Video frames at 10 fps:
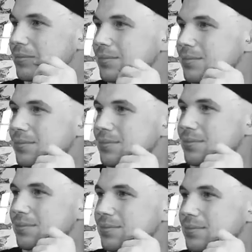
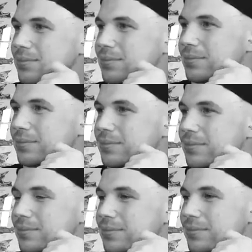
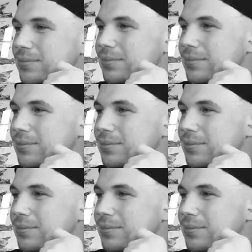No words are spoken by the person on screen.